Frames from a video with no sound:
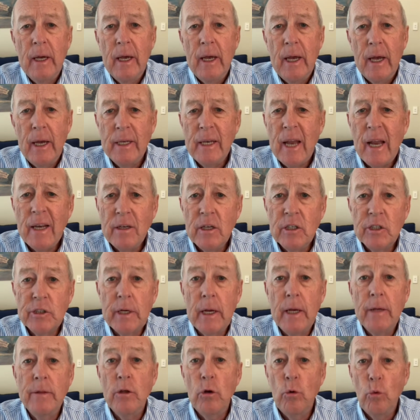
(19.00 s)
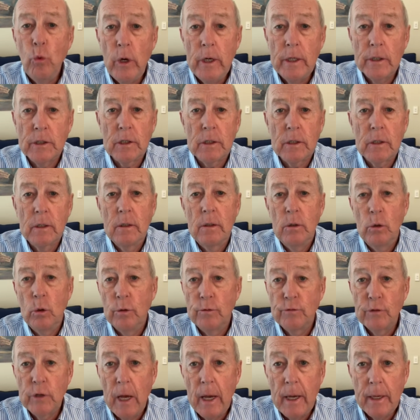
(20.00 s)
and understand the risk you
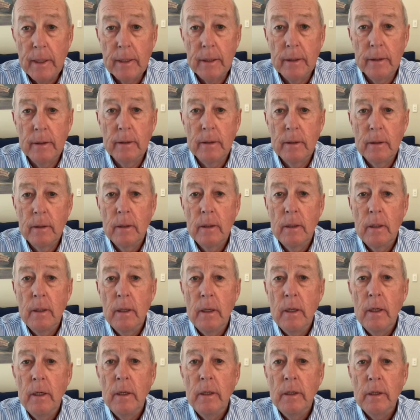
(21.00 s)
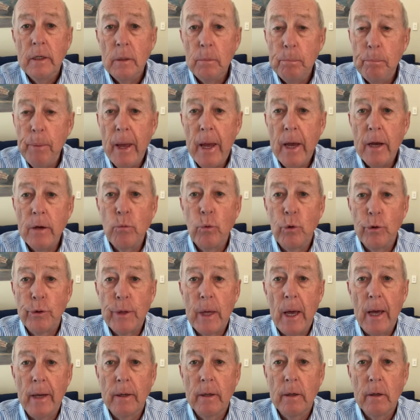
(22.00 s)
have taken compared with
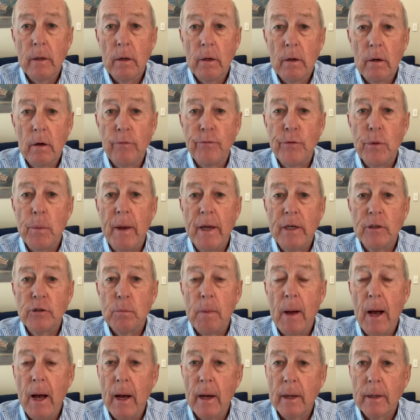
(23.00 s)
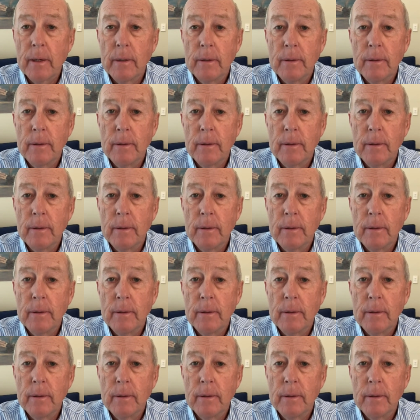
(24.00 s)
that of the benchmark.